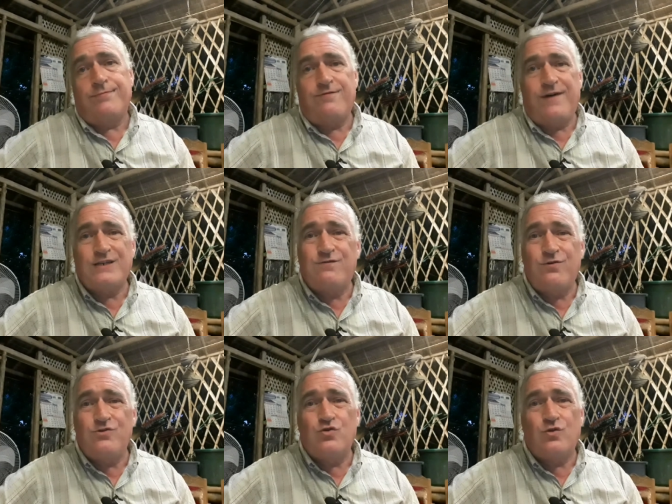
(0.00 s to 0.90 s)
fast
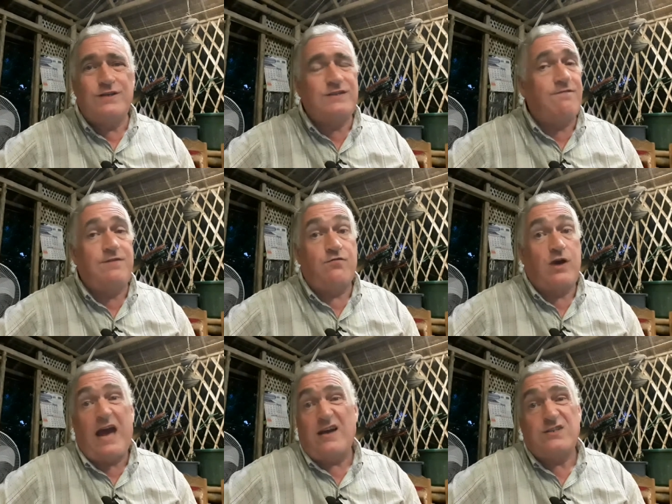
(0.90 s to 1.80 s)
food joints, I've never
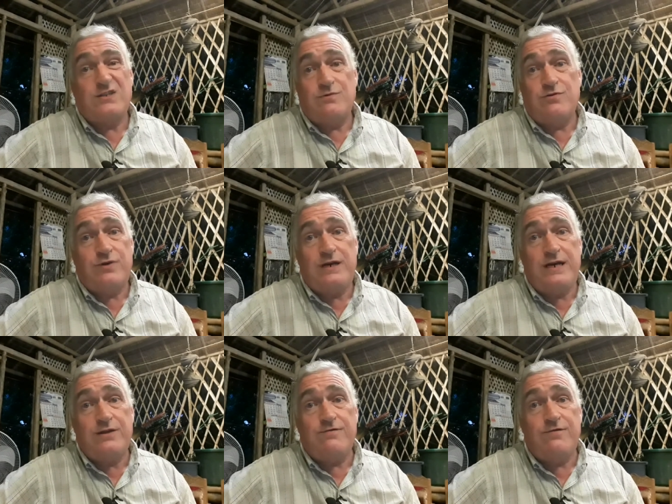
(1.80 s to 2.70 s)
asked them to
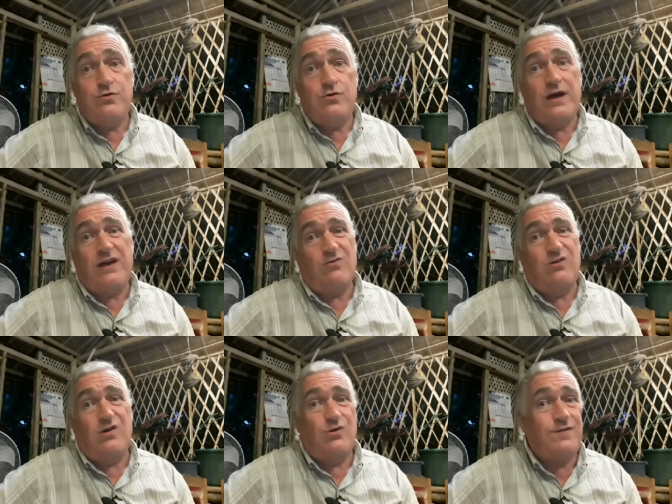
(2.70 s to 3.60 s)
reheat the food. I
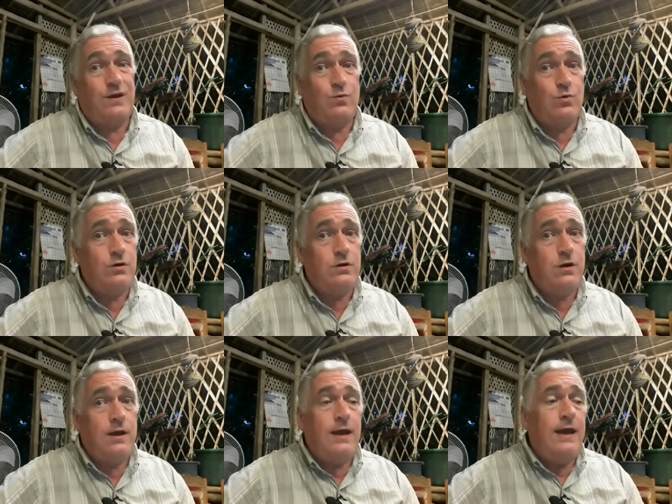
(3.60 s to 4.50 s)
don't know if they would.
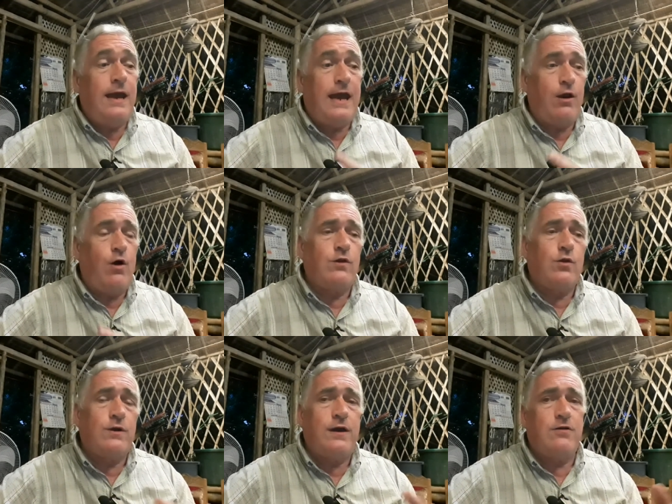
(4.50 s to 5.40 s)
And all the
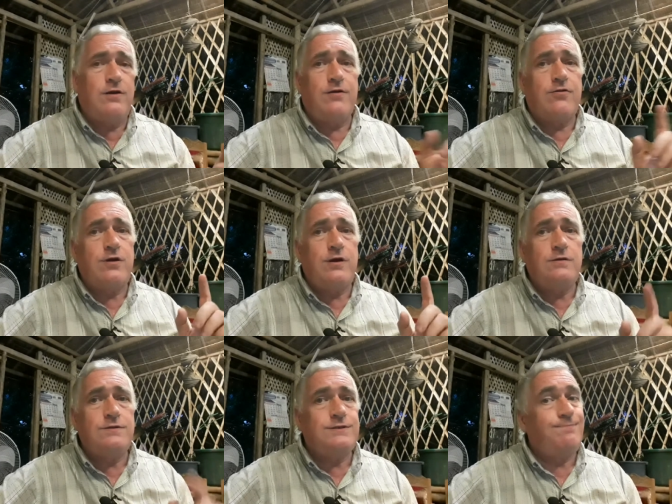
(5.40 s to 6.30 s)
little Carand
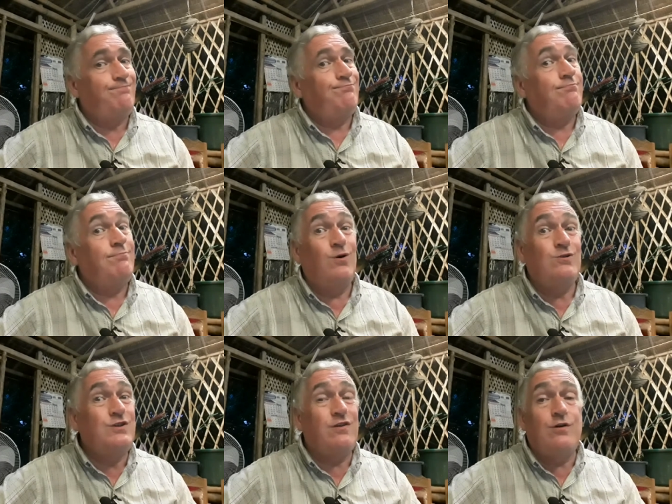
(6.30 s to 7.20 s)
areas,
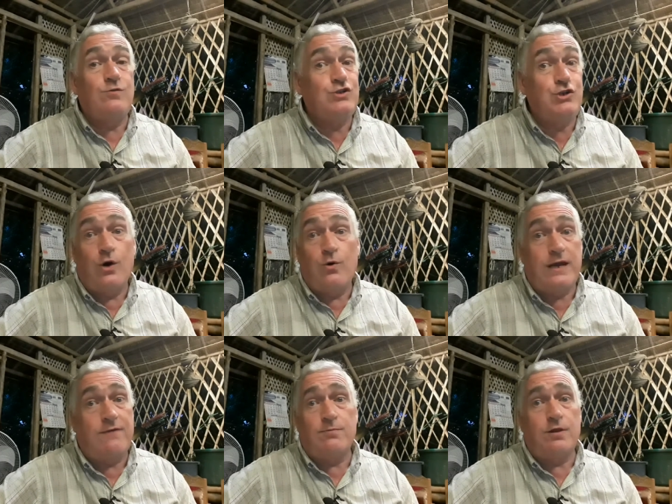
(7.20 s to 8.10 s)
most of those don't
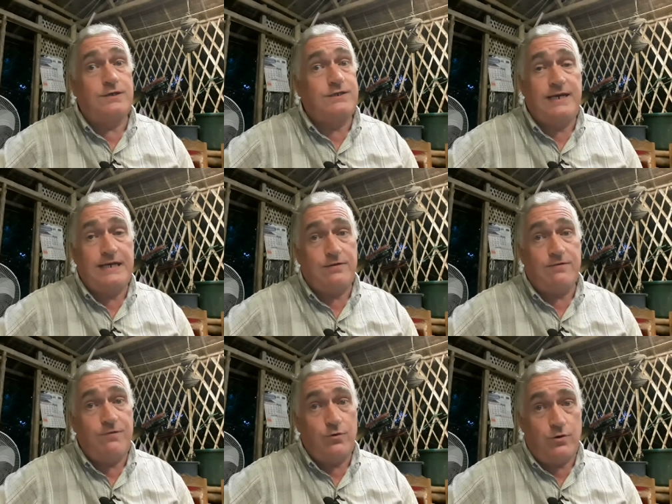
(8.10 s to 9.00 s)
have a place to heat the
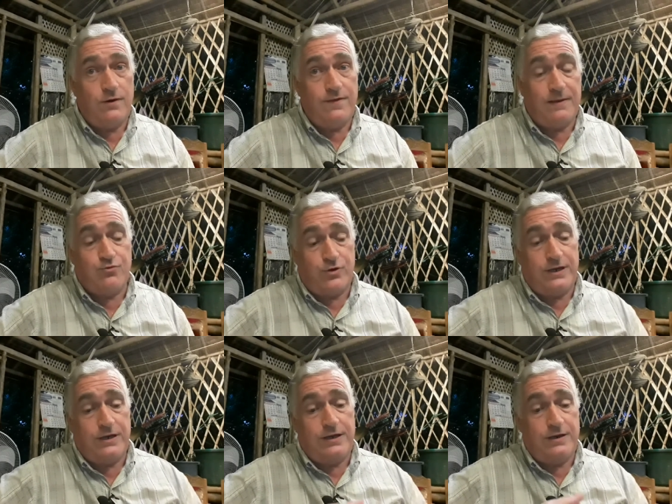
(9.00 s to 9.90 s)
food. They bring
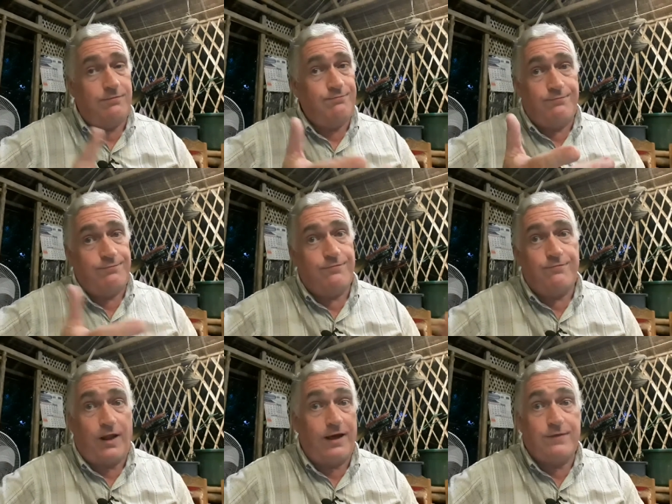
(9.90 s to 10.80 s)
it in,
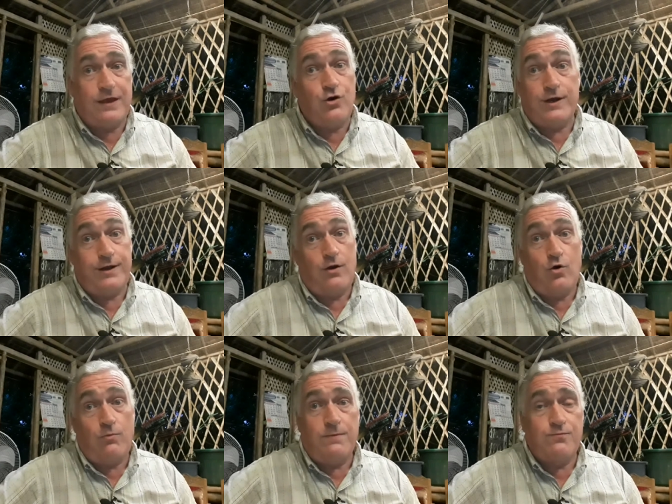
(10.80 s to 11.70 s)
like they cook it at
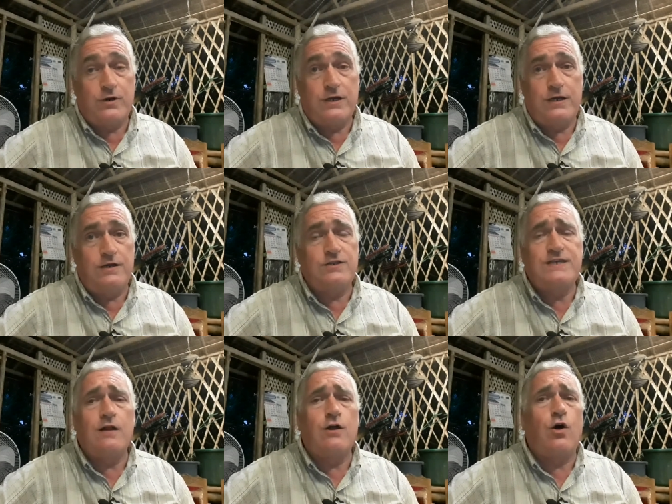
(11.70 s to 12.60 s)
home and bring it in and
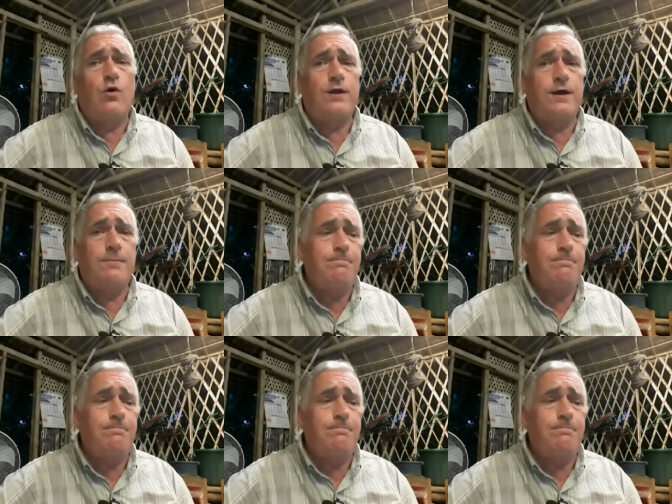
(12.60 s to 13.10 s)
sell it all day.